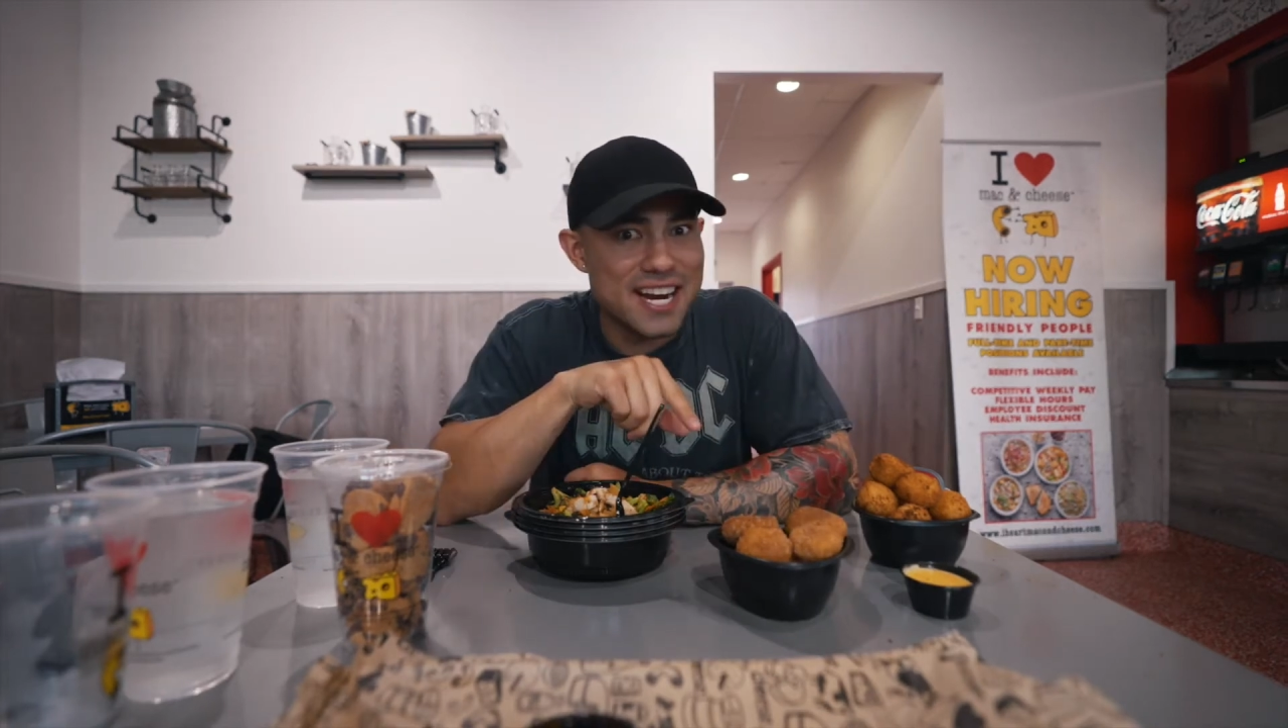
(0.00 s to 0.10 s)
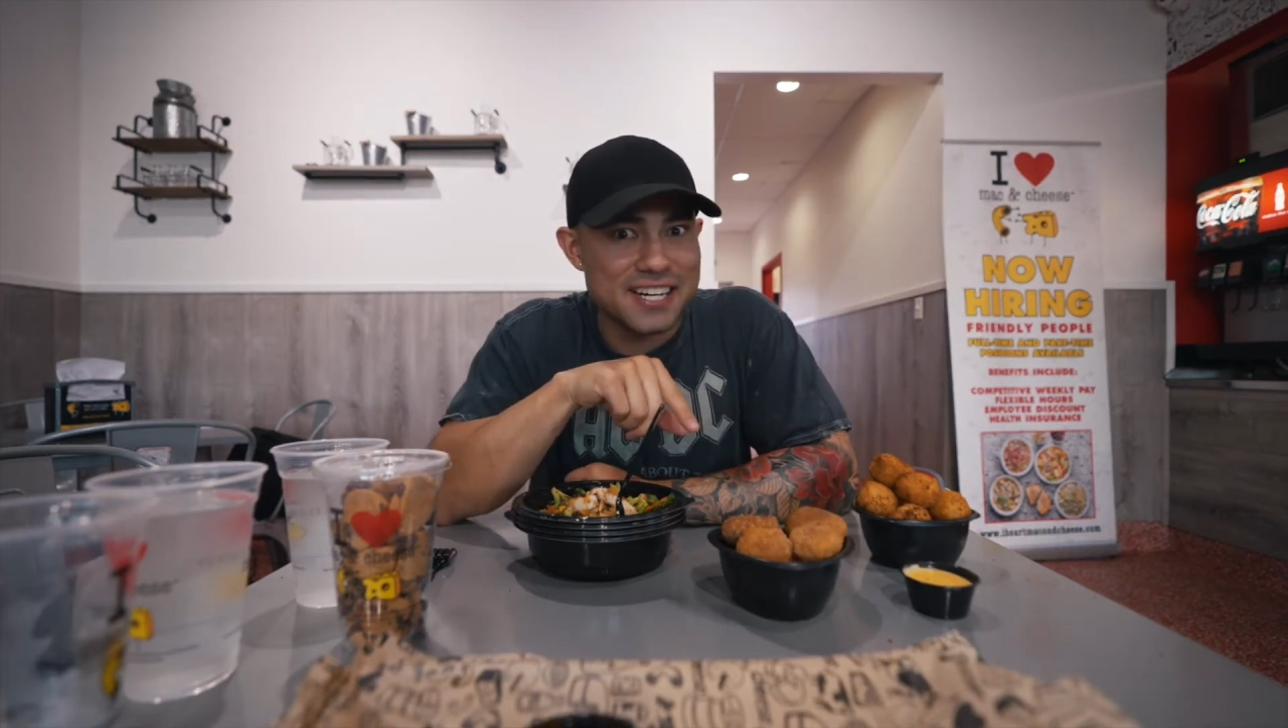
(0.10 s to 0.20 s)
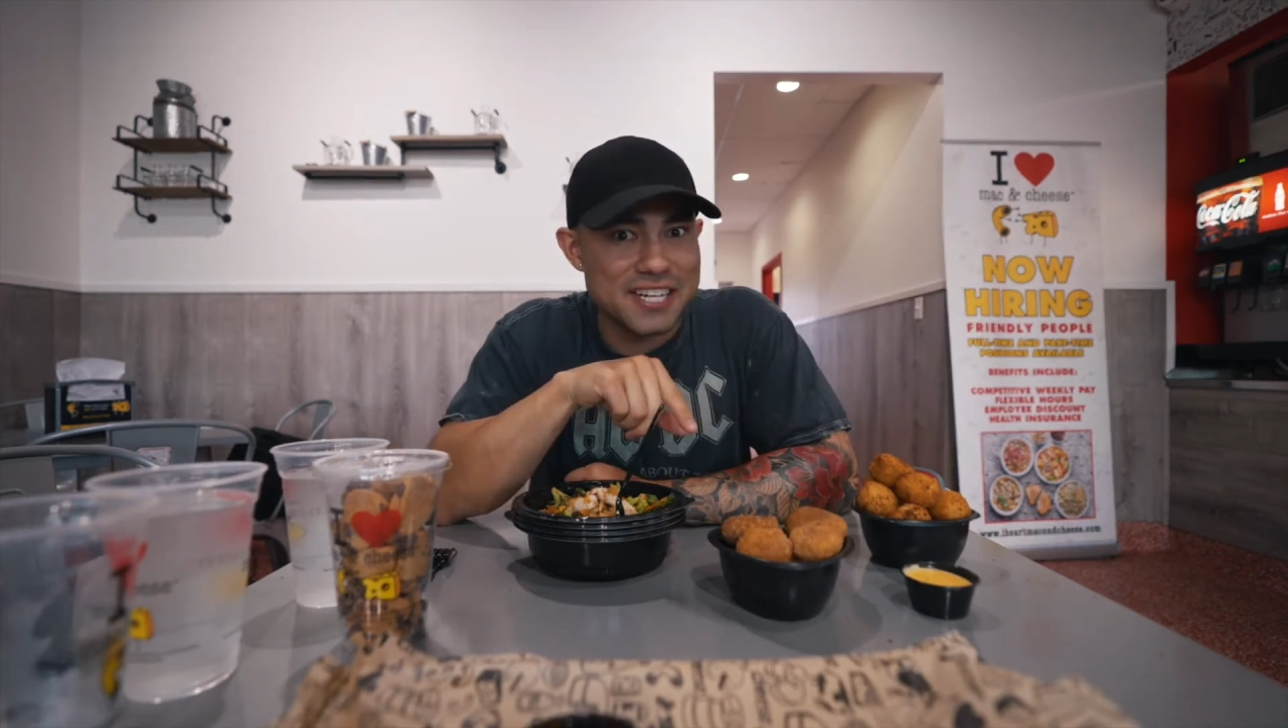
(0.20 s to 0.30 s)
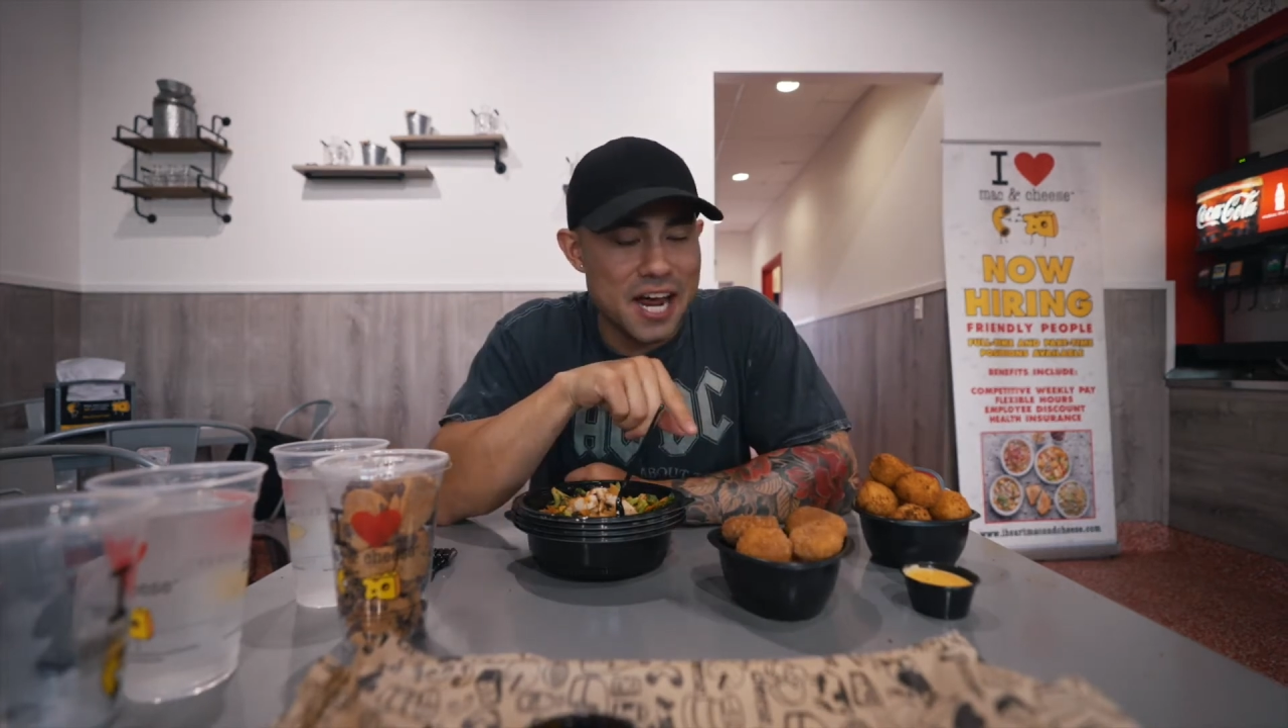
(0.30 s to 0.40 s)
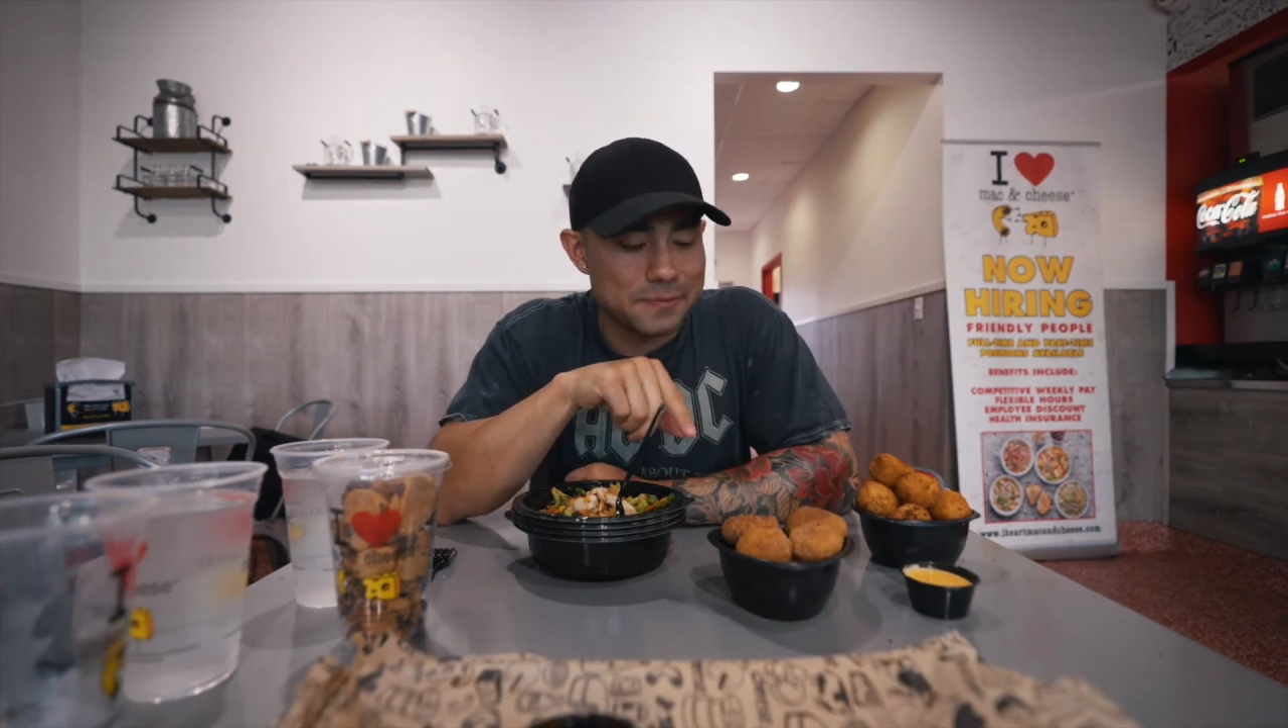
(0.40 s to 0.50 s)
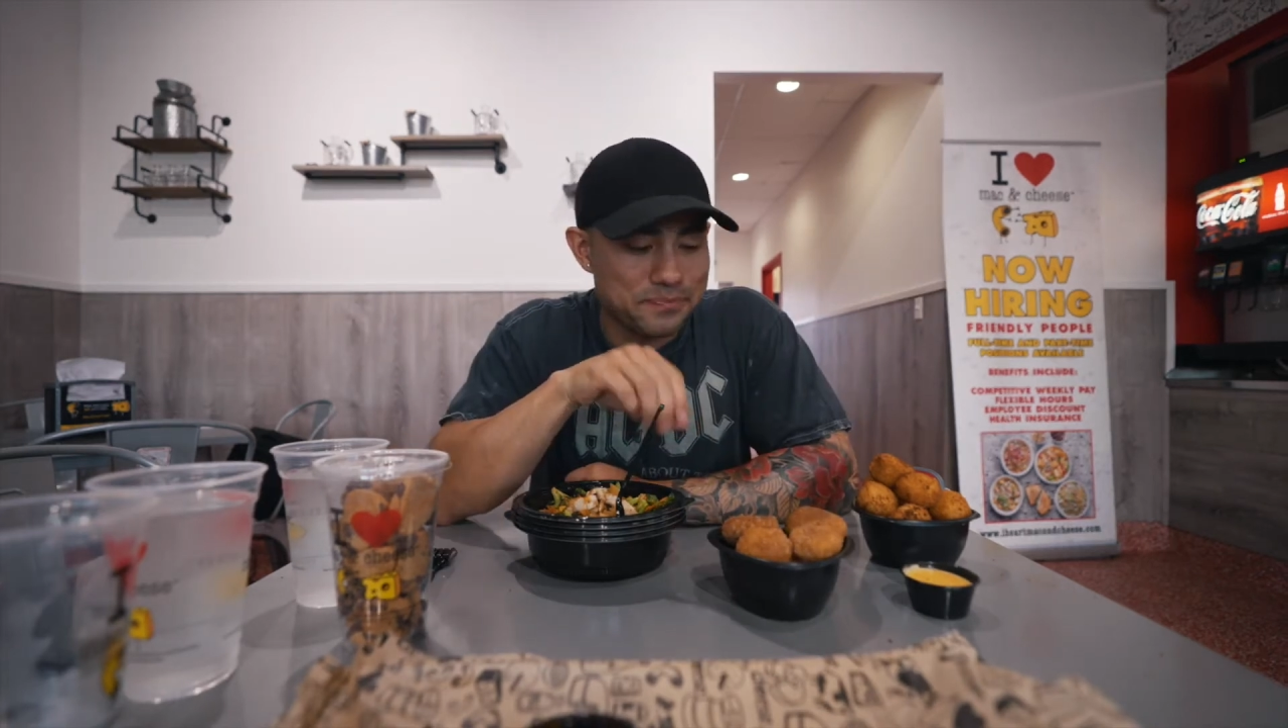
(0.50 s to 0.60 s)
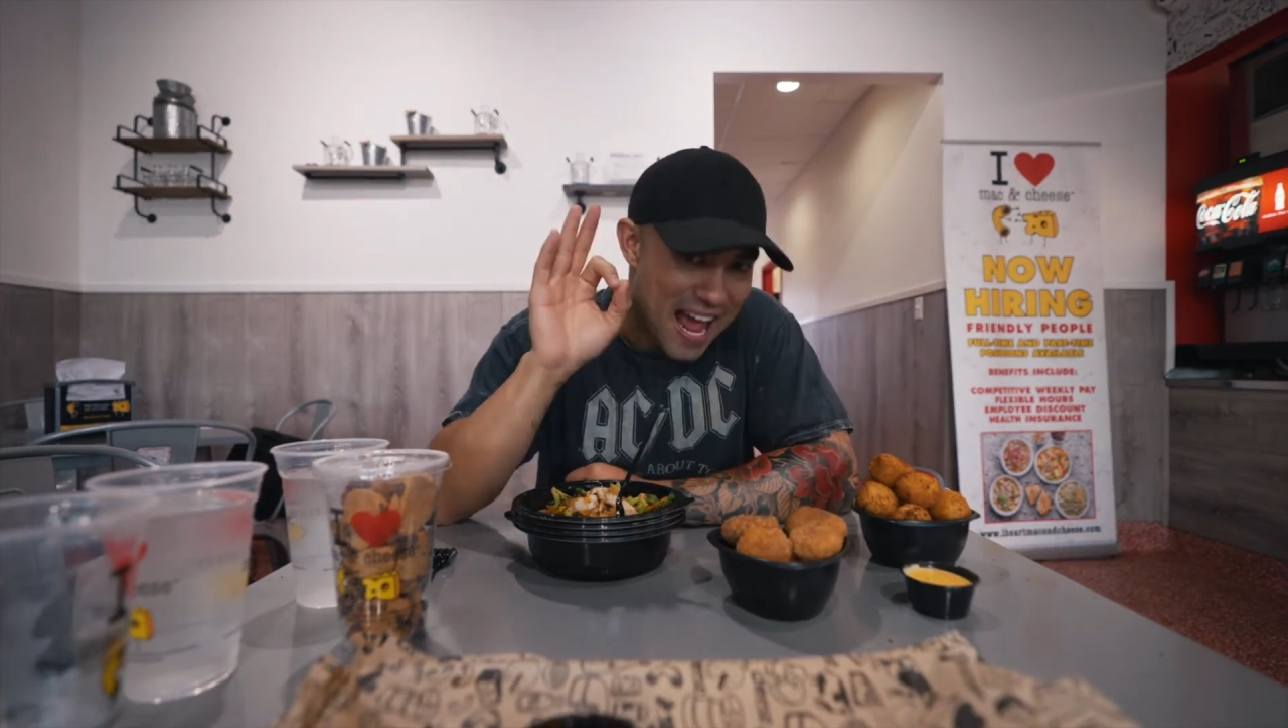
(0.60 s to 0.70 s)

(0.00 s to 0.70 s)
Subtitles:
out of 10.